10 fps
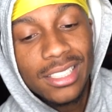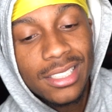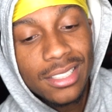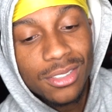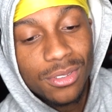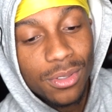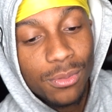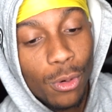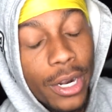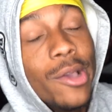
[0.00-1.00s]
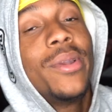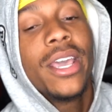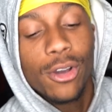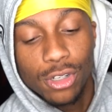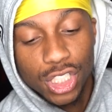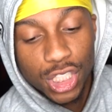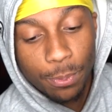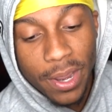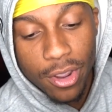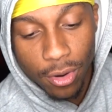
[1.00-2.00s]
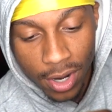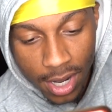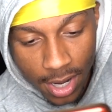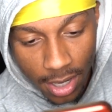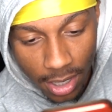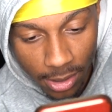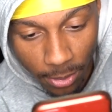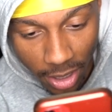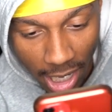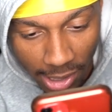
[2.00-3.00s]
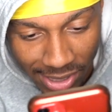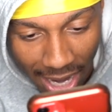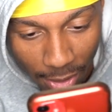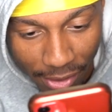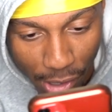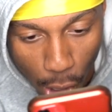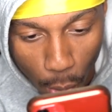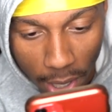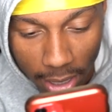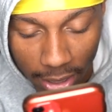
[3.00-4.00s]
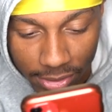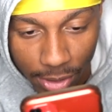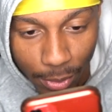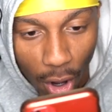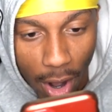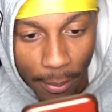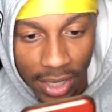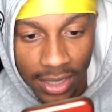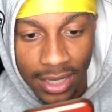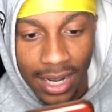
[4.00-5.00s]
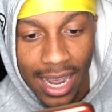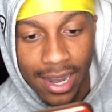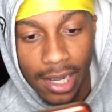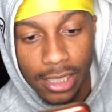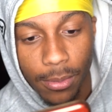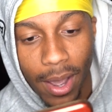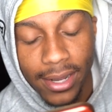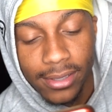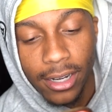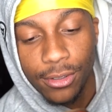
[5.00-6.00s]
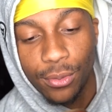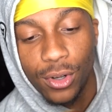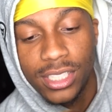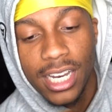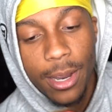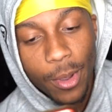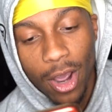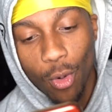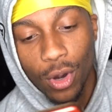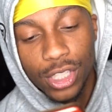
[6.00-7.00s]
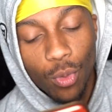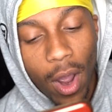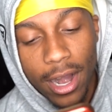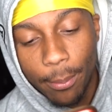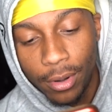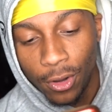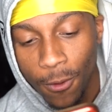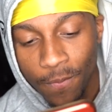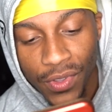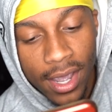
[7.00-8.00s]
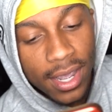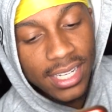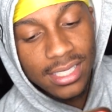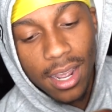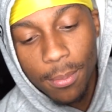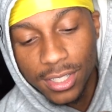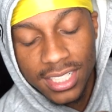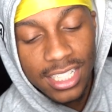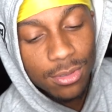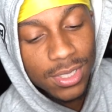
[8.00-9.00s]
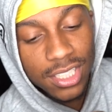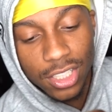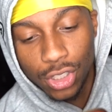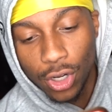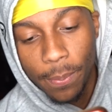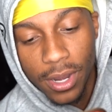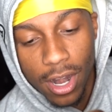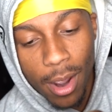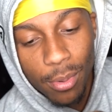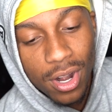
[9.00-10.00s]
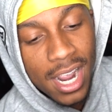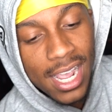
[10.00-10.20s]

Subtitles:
This is real deal. Spiel. Them gloves, I don't even know what gloves them are, but they look like customized gloves for his team. Got orange and white and blue. He's number 6, which is a drippy number.